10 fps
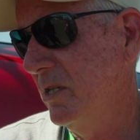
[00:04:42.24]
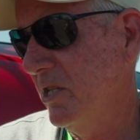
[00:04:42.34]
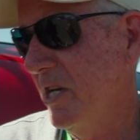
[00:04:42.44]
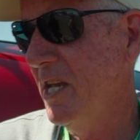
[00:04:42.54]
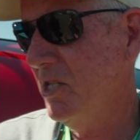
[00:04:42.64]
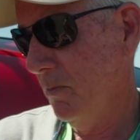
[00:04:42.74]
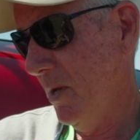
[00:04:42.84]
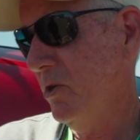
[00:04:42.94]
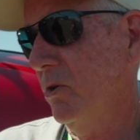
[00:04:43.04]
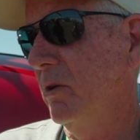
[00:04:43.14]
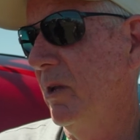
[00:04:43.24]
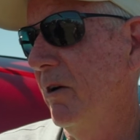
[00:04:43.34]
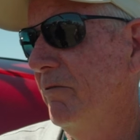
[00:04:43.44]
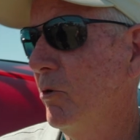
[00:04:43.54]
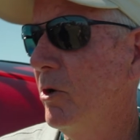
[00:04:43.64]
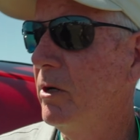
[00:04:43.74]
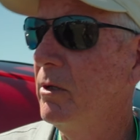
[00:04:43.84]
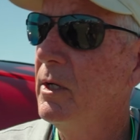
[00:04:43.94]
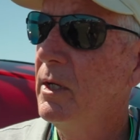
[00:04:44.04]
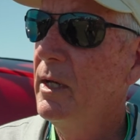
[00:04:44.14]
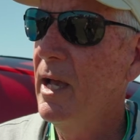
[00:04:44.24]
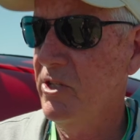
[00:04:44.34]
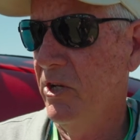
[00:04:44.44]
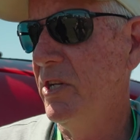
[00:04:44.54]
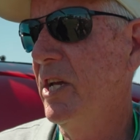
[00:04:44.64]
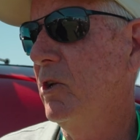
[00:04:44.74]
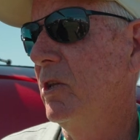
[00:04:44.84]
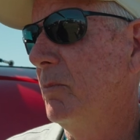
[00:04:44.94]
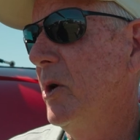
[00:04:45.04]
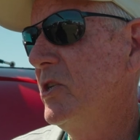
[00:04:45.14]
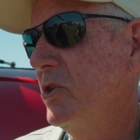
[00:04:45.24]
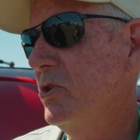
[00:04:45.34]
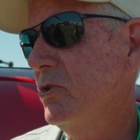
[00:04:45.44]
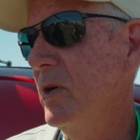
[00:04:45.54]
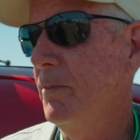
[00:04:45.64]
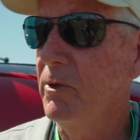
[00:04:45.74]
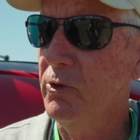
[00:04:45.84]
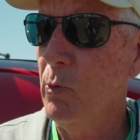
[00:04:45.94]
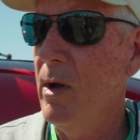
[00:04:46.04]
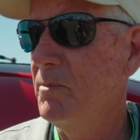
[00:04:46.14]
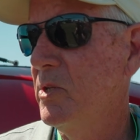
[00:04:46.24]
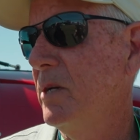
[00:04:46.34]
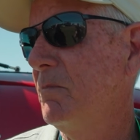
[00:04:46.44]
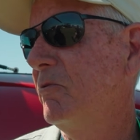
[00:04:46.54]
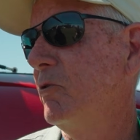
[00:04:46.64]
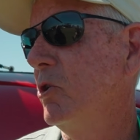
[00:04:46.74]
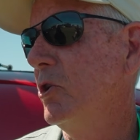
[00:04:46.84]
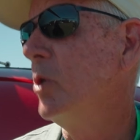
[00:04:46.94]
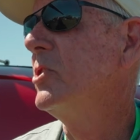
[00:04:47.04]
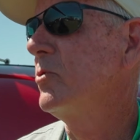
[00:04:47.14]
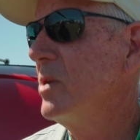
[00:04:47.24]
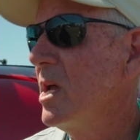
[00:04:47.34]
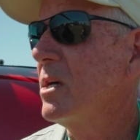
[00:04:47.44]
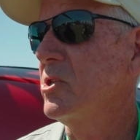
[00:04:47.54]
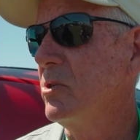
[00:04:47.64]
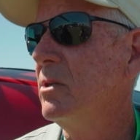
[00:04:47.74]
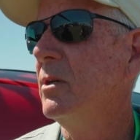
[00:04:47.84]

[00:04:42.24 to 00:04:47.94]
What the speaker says: It's an asymmetrical airfoil, has a nickel abrasion strip, a swept tip for noise reduction.